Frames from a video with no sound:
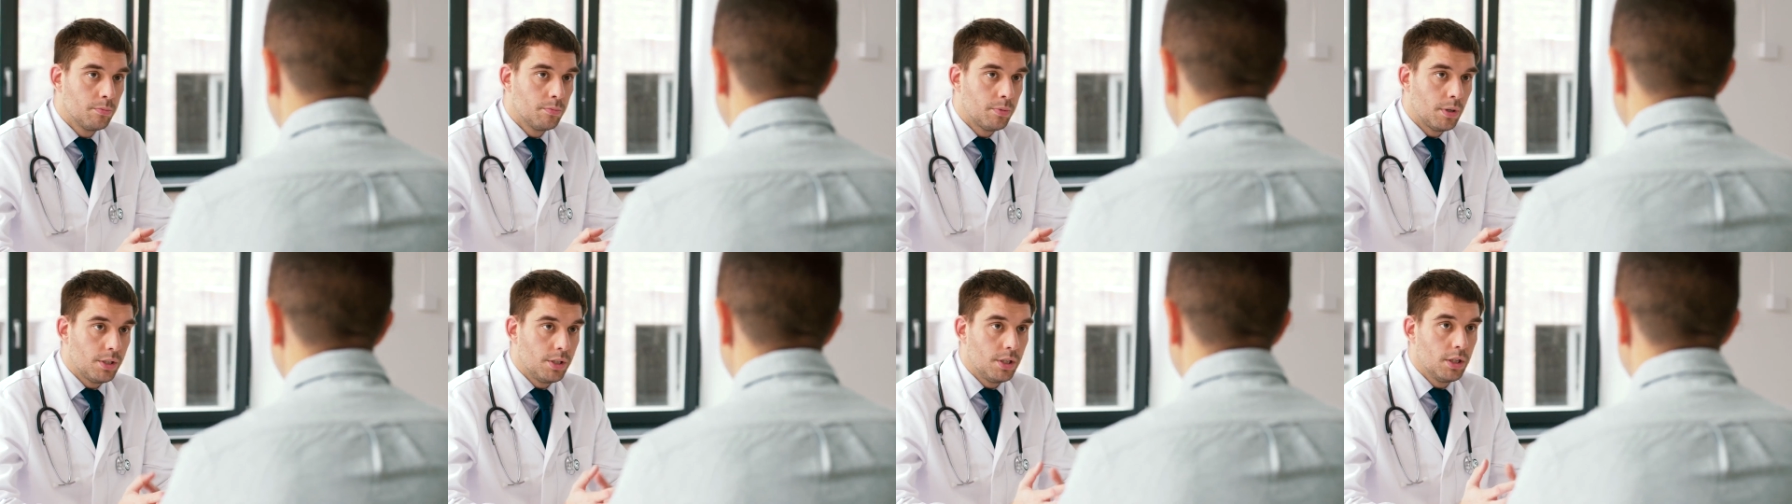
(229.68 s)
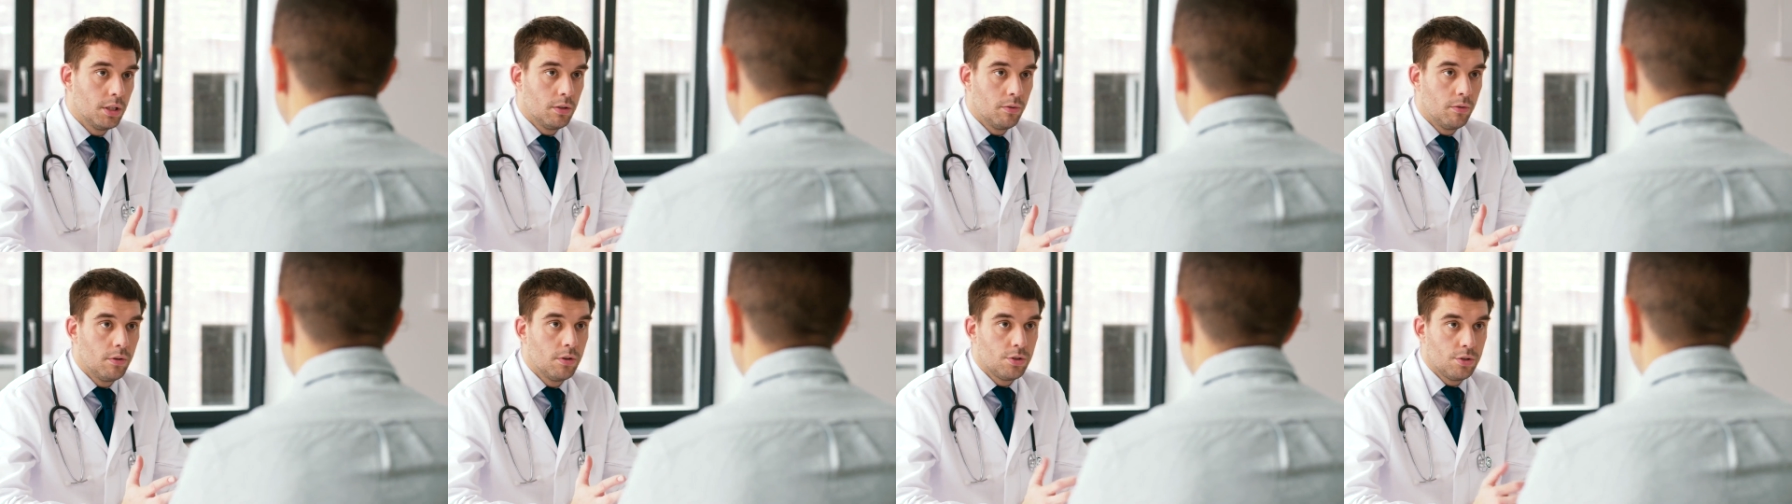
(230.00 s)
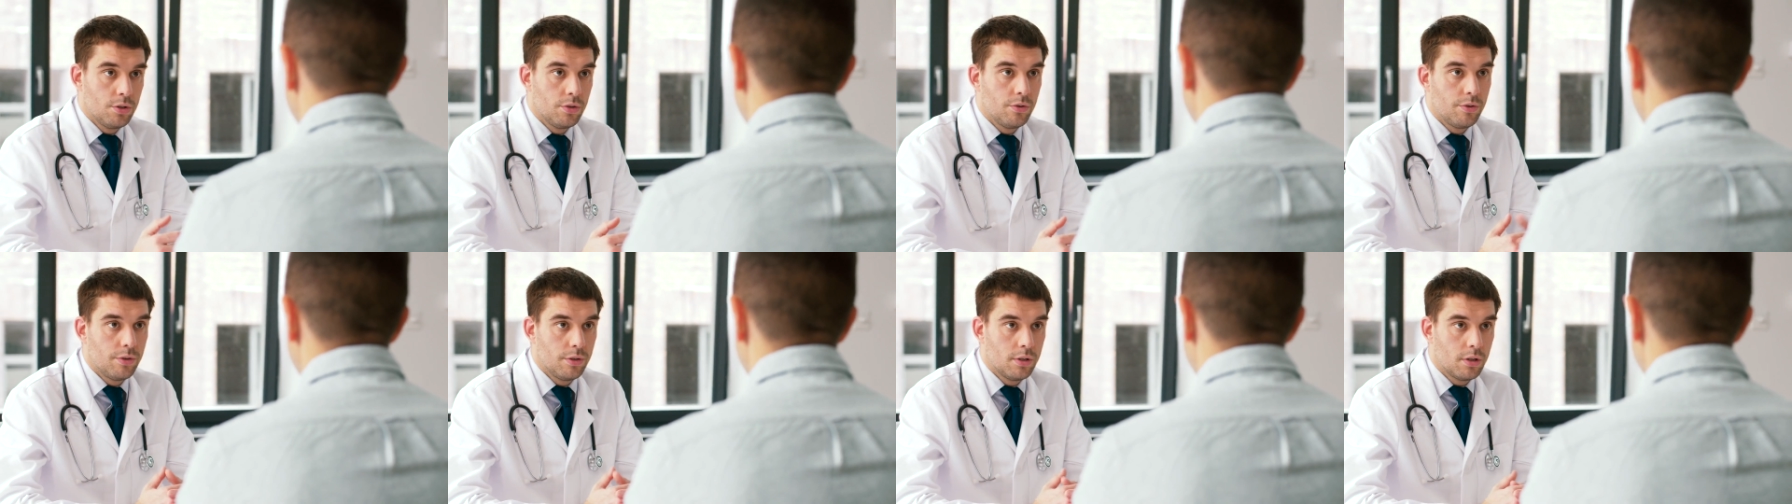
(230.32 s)
code is
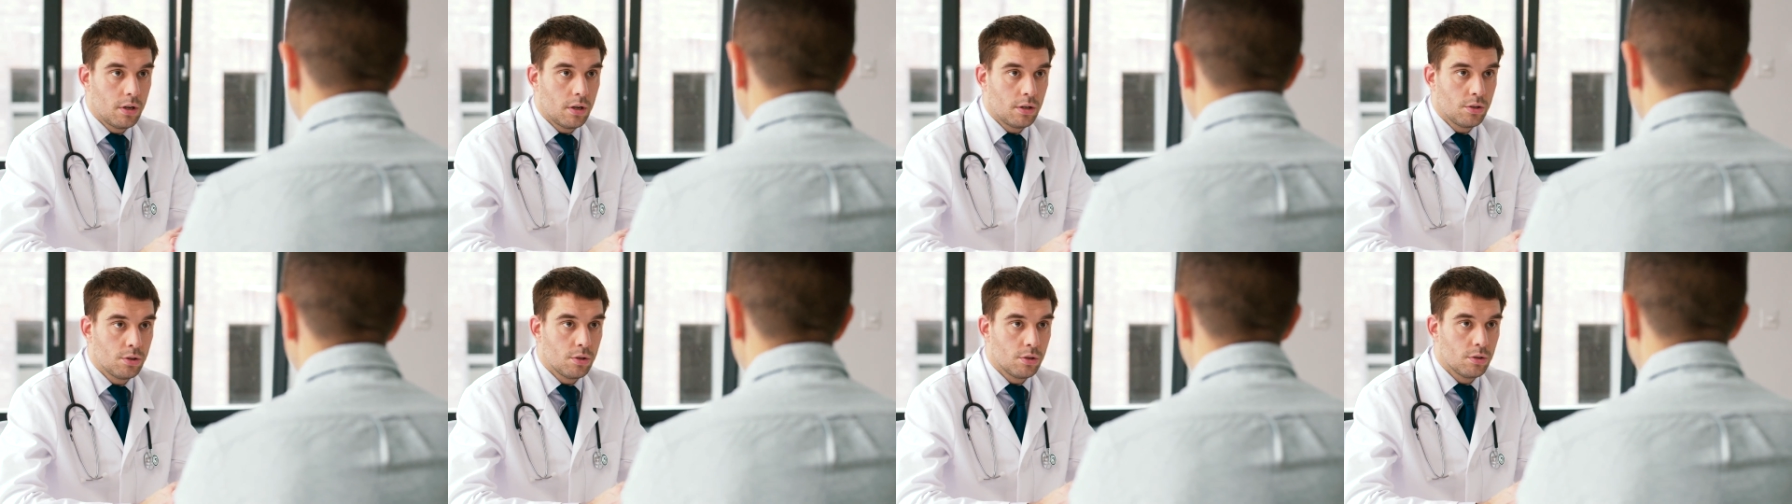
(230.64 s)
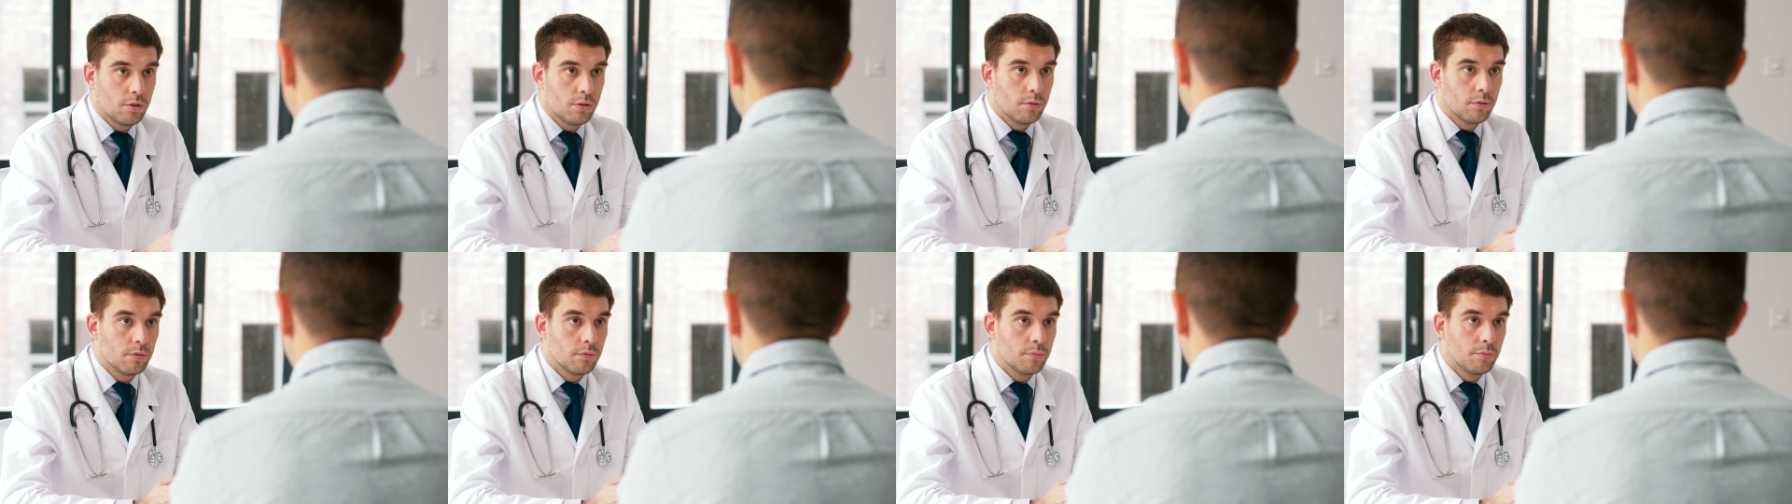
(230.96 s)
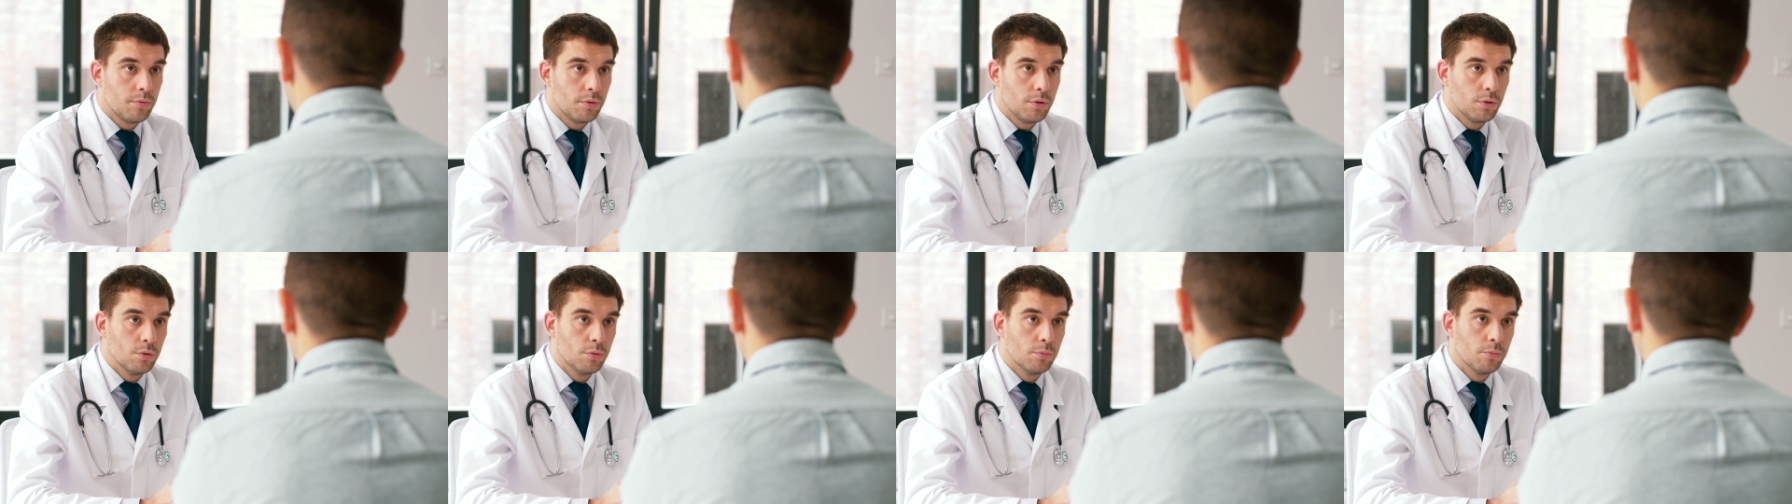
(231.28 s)
more than a win for
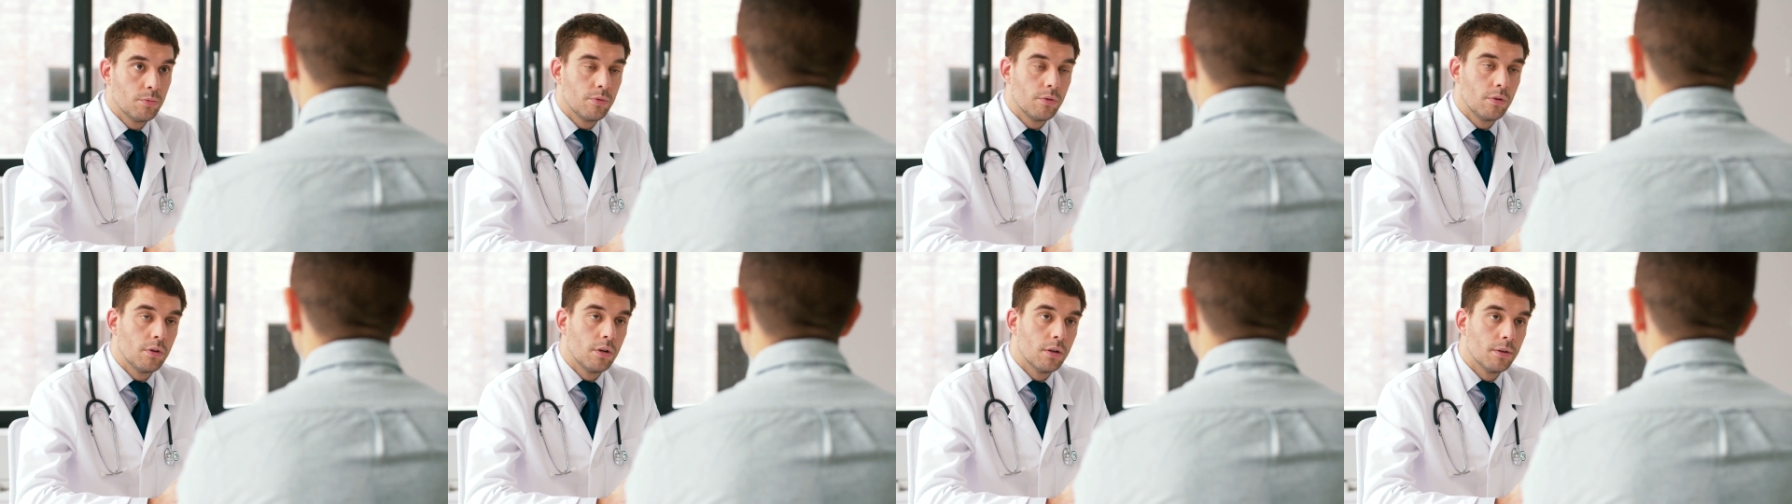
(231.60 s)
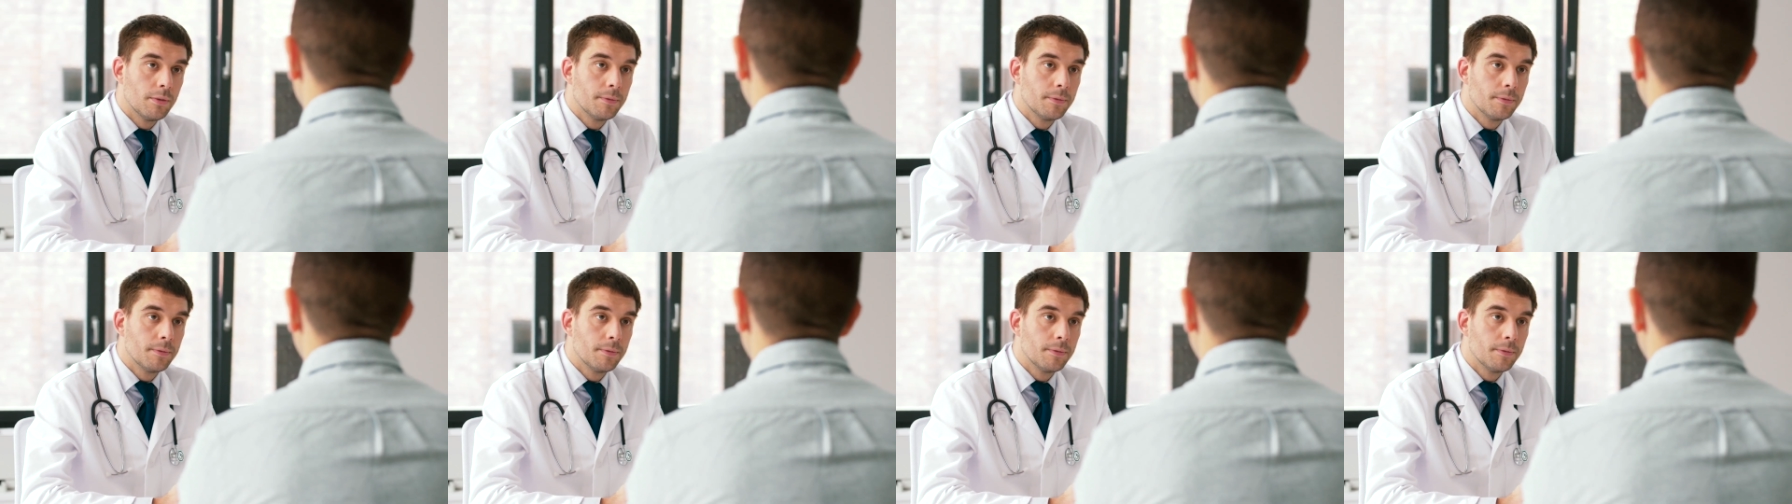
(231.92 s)
better health